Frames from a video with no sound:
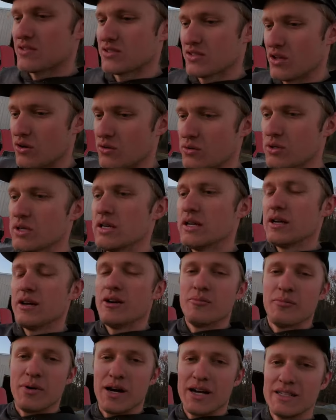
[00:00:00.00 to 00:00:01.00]
So
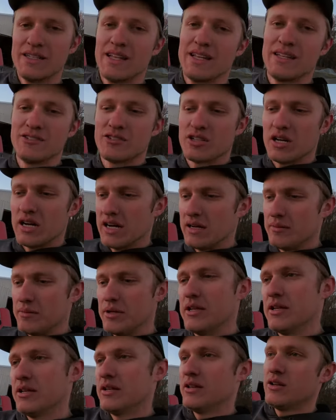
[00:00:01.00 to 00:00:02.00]
my day
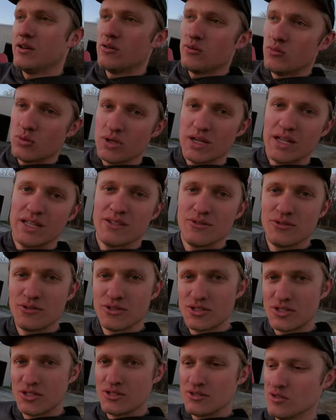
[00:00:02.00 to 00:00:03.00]
job, what I
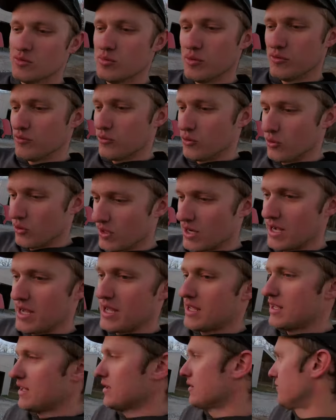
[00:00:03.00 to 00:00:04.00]
used to do before
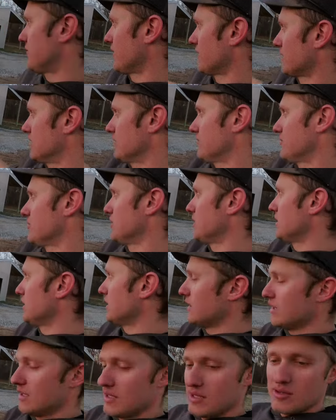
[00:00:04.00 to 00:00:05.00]
I effectively
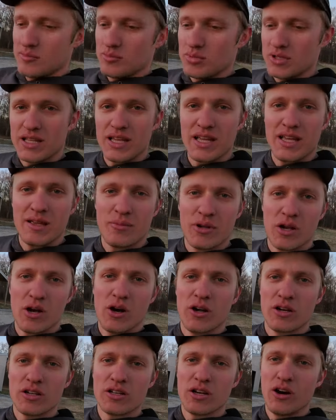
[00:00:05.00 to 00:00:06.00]
became an
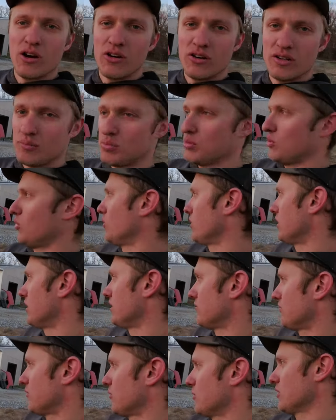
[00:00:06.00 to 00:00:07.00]
on-call
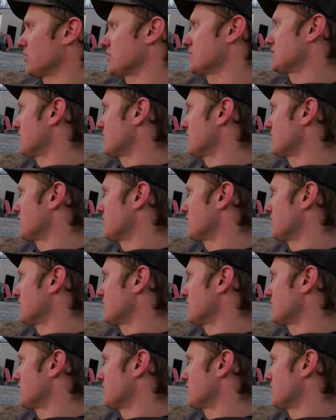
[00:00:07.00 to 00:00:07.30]
employee for